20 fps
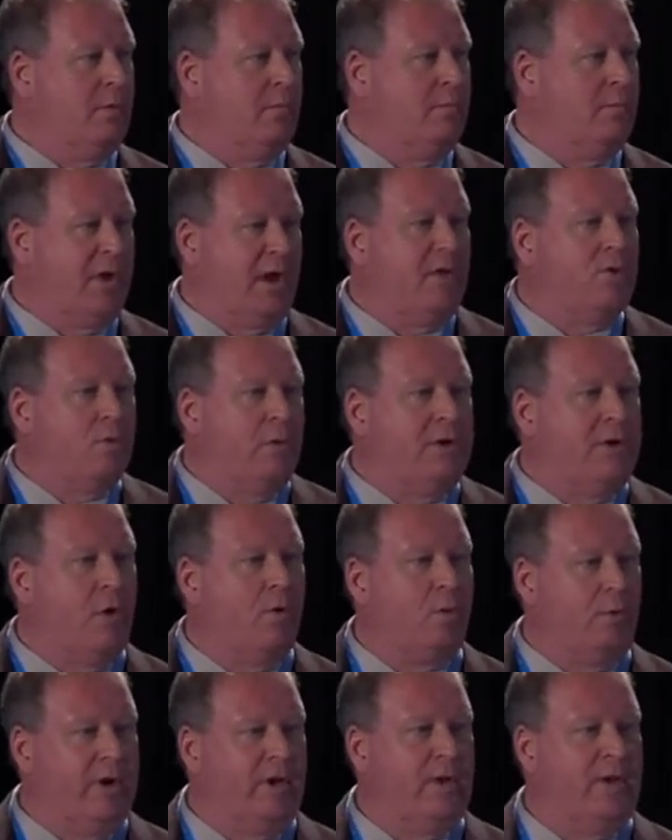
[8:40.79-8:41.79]
because we
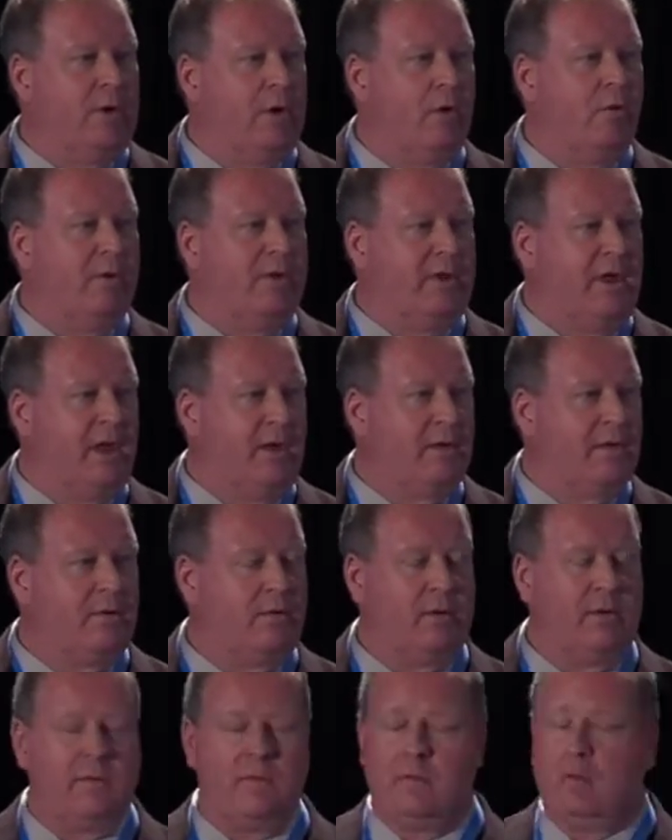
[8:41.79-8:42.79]
don't really know what the
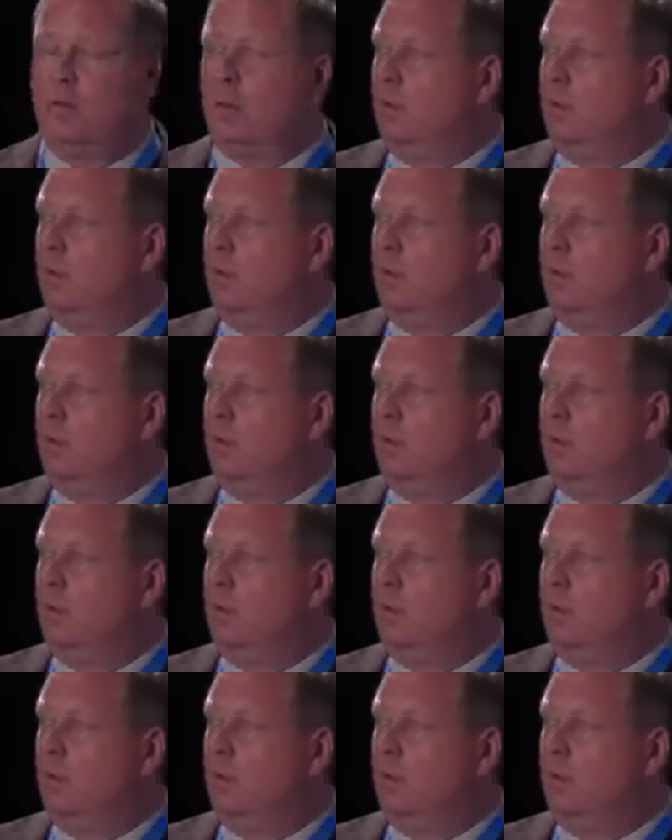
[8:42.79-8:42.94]
answer is.